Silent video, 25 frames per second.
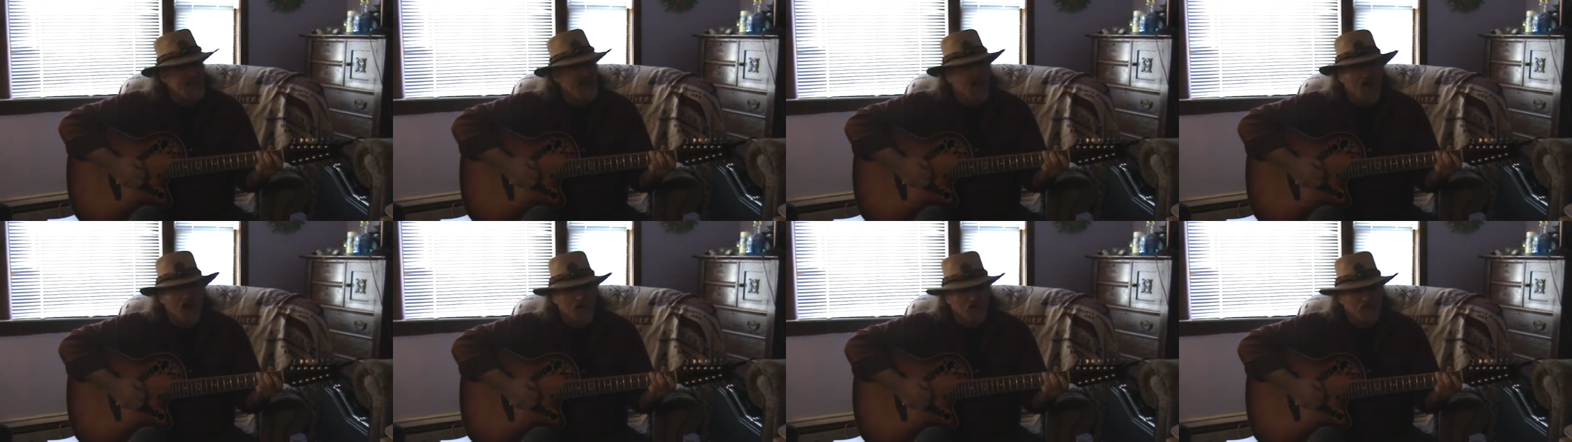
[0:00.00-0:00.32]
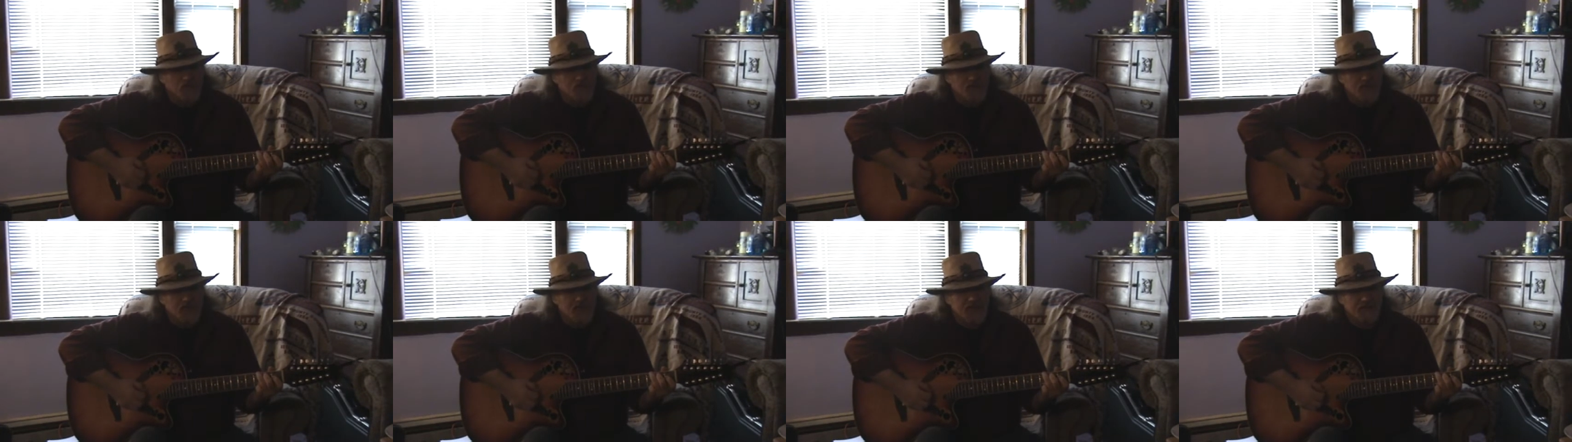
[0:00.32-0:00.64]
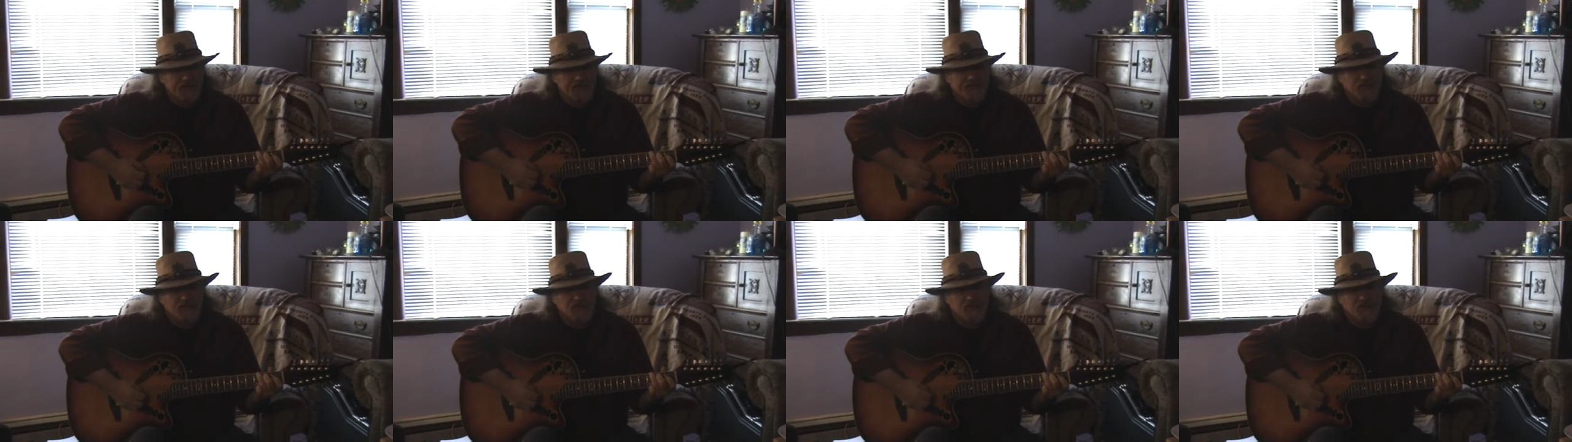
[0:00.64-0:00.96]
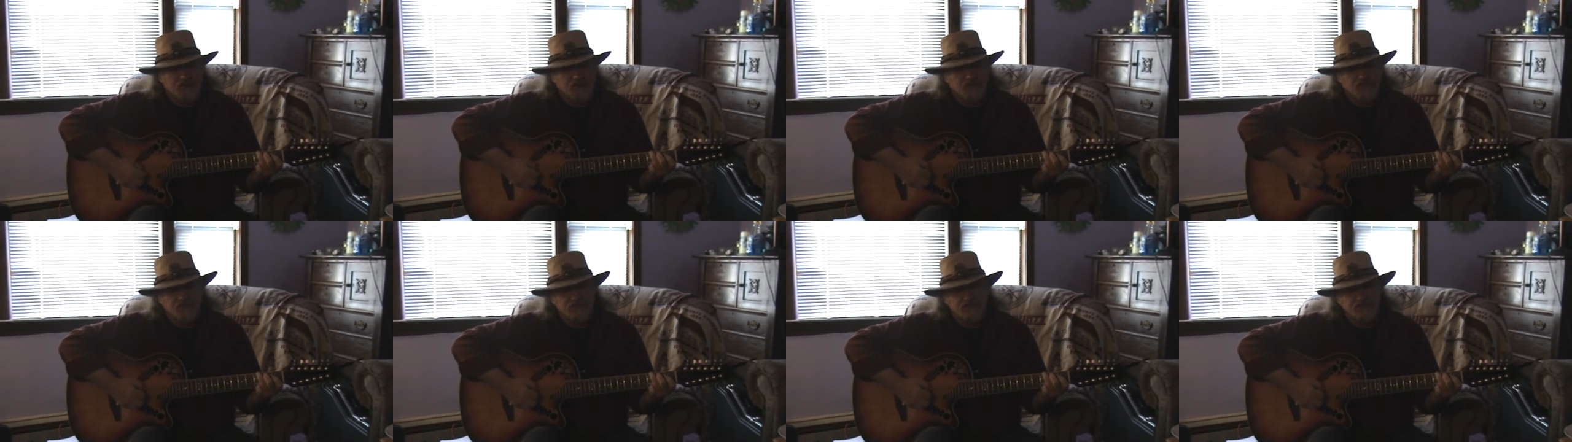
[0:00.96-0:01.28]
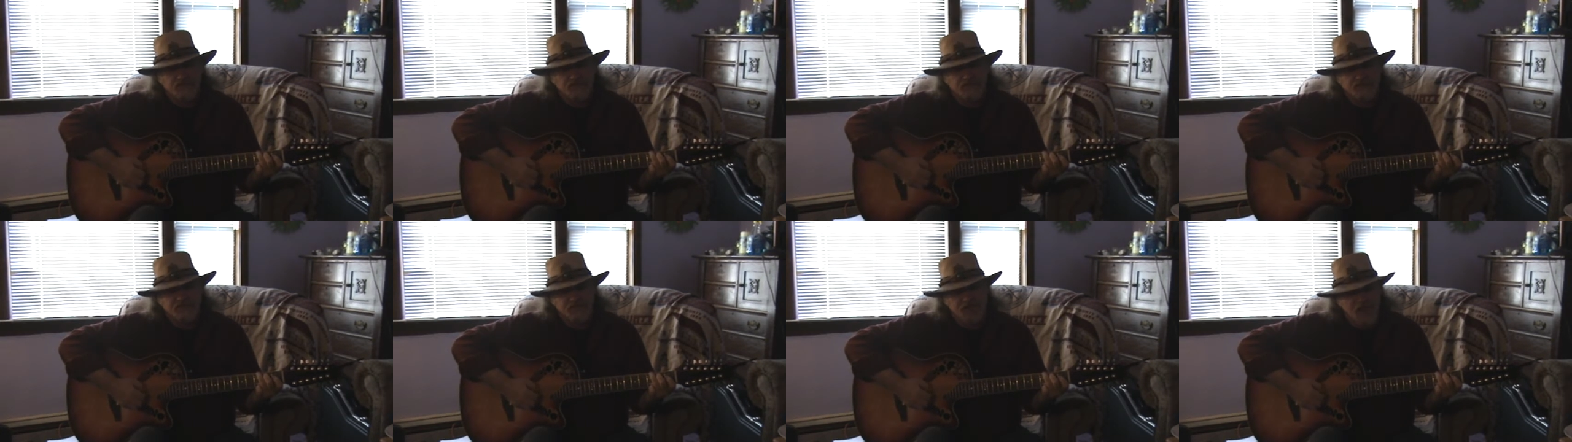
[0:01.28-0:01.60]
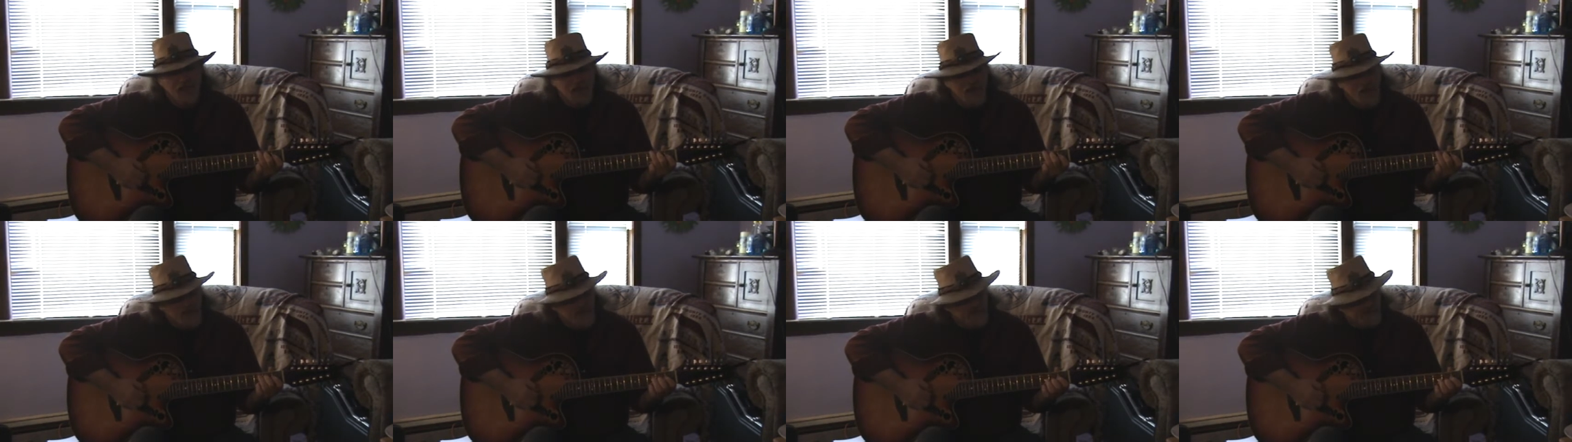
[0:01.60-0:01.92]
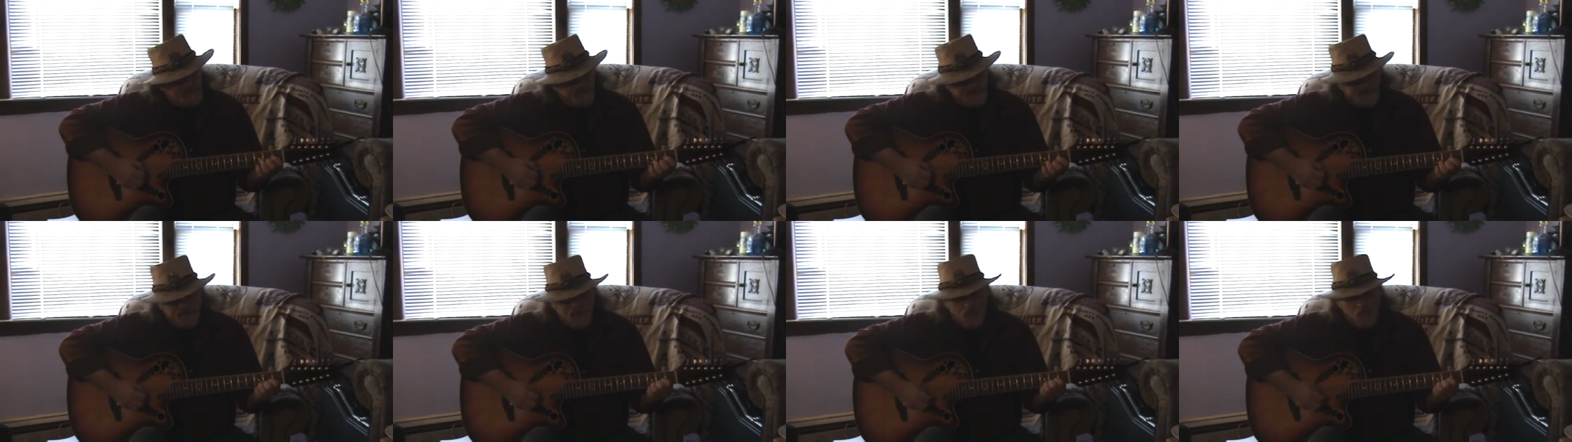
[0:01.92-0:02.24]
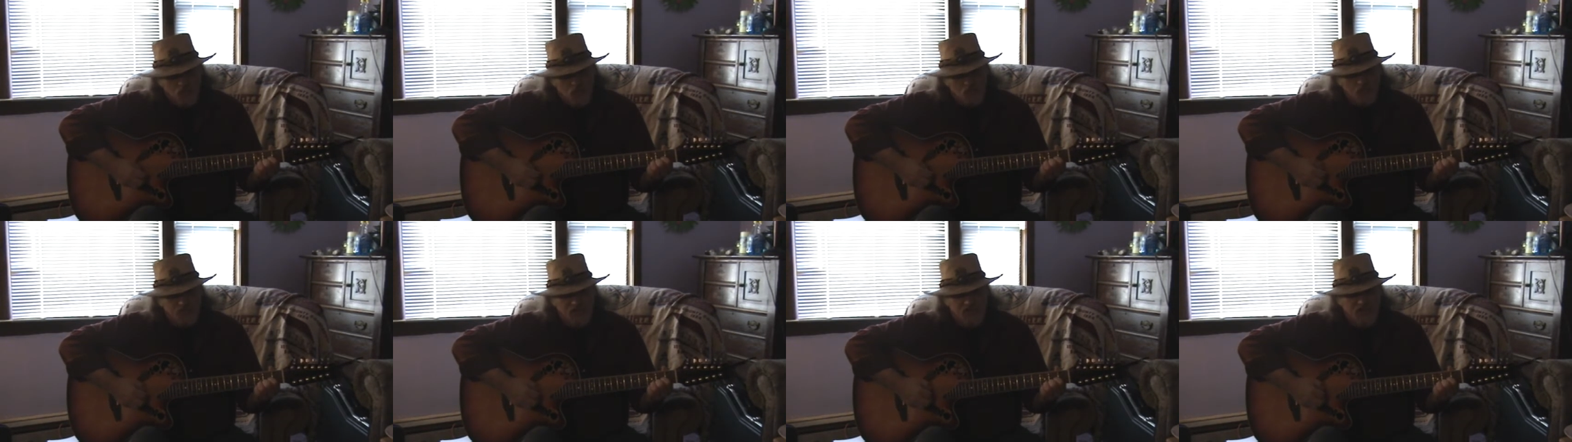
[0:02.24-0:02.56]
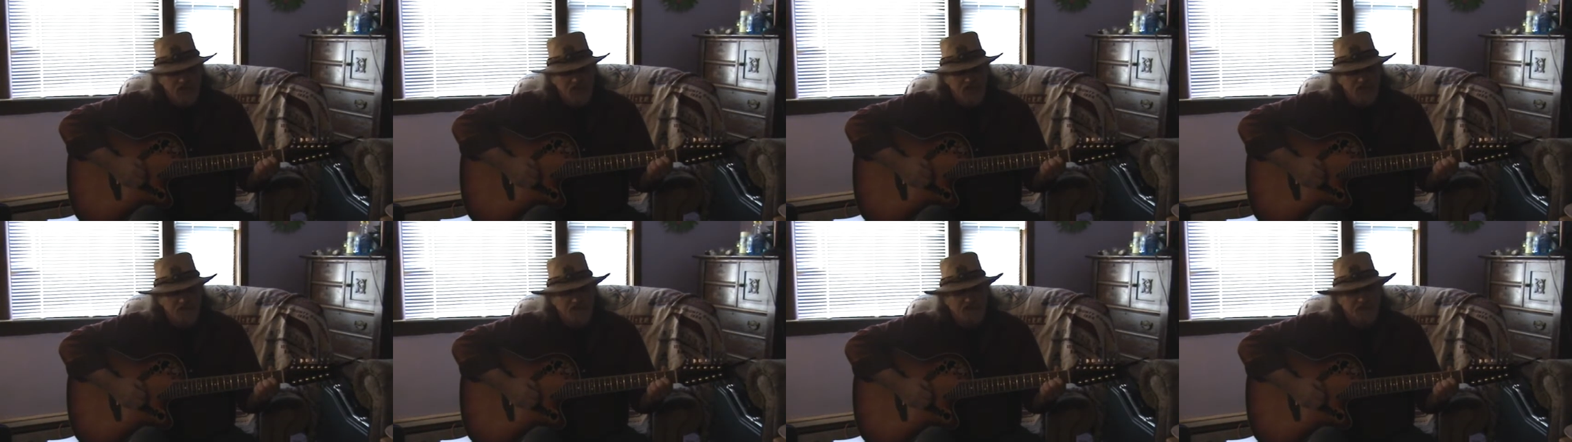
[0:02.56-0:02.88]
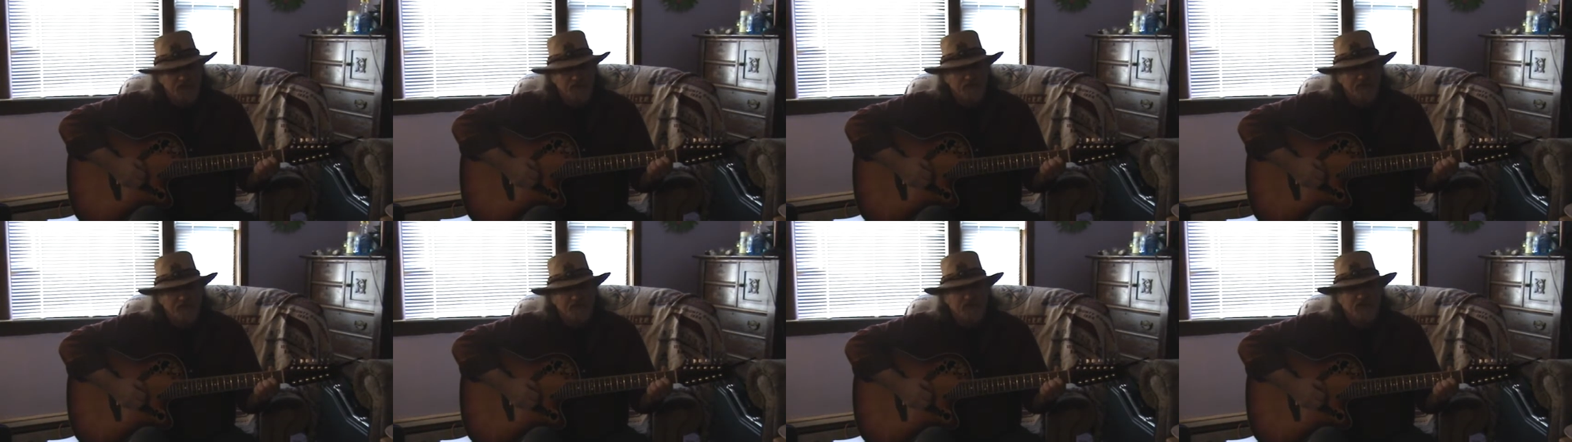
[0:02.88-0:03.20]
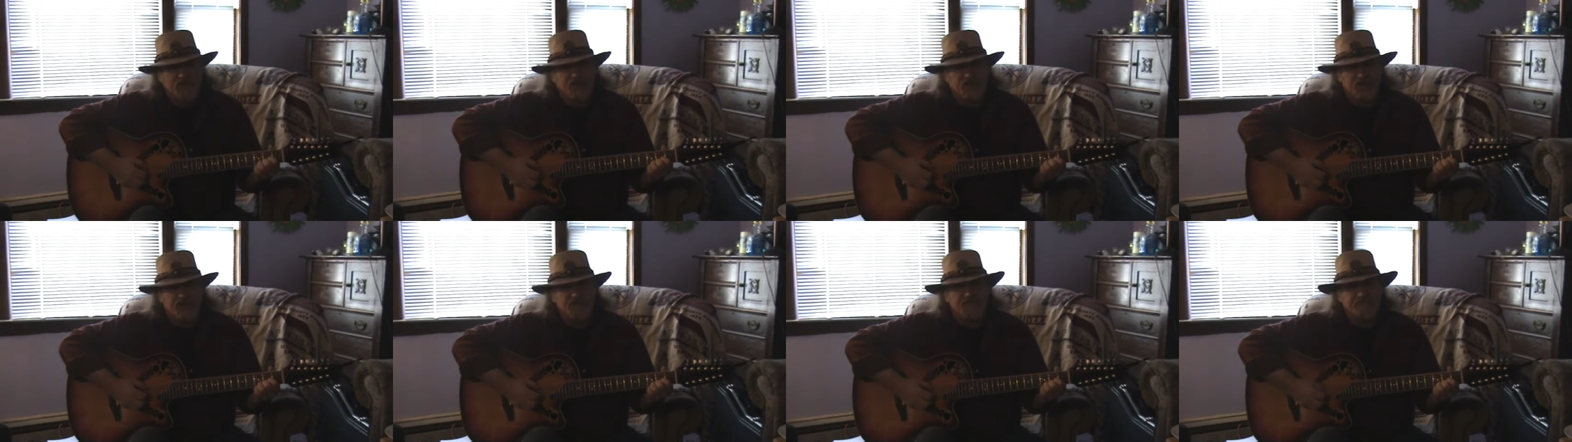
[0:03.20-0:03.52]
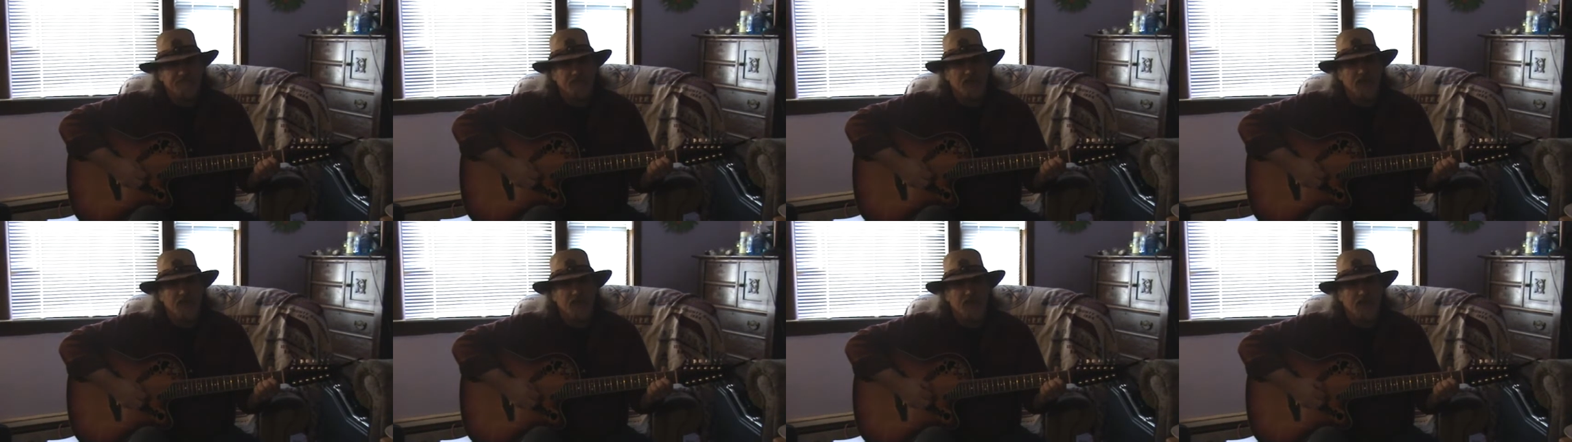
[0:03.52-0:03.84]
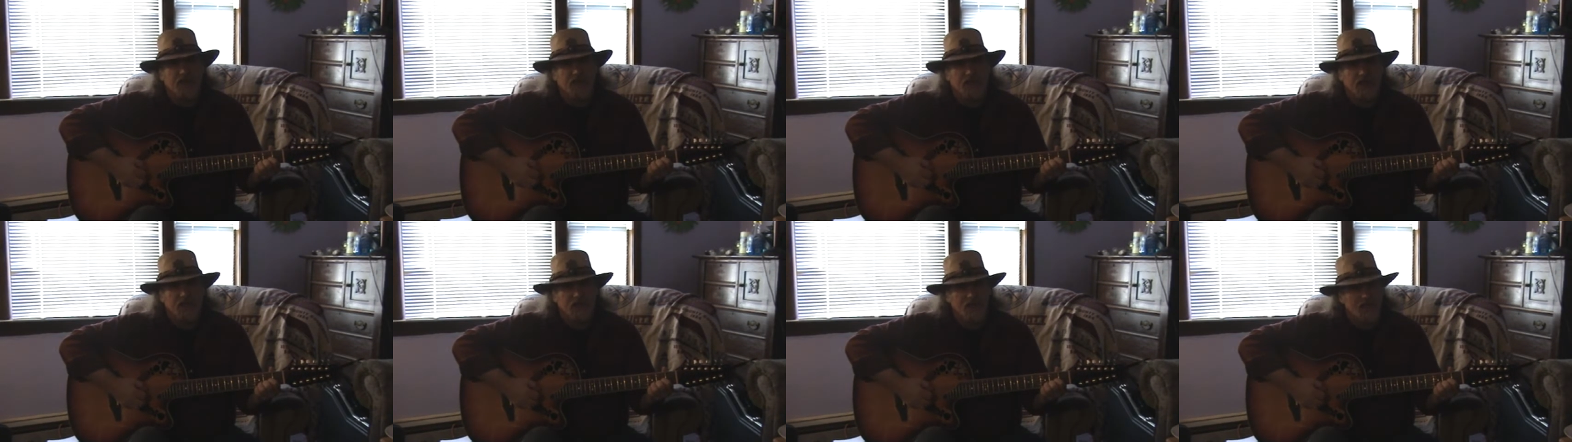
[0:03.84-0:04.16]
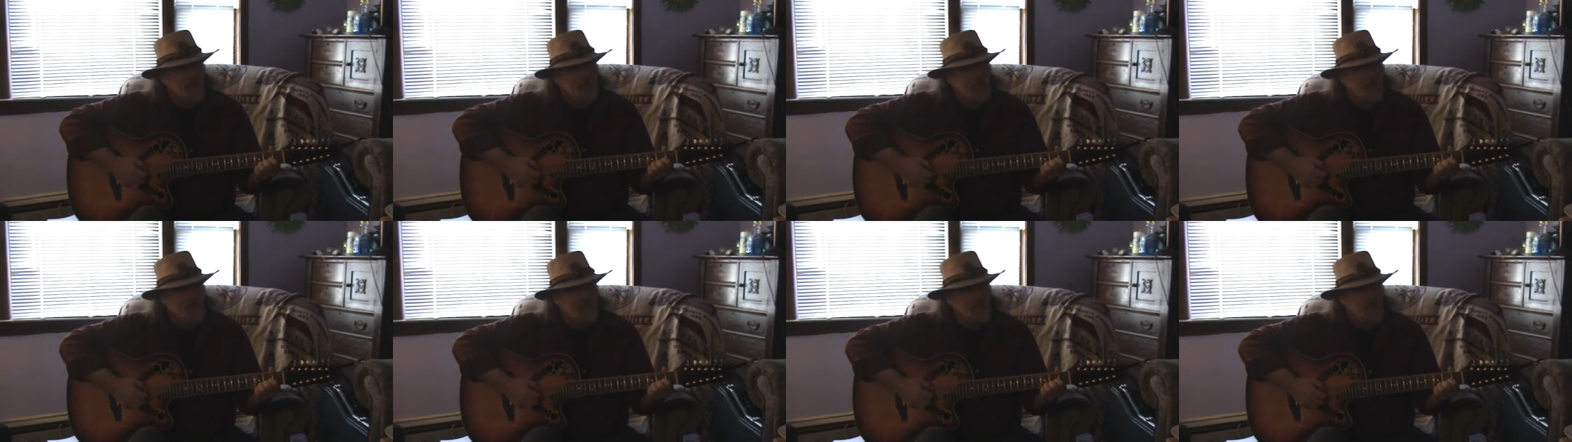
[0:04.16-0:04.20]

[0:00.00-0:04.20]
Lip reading: Nobody's mouth can be seen.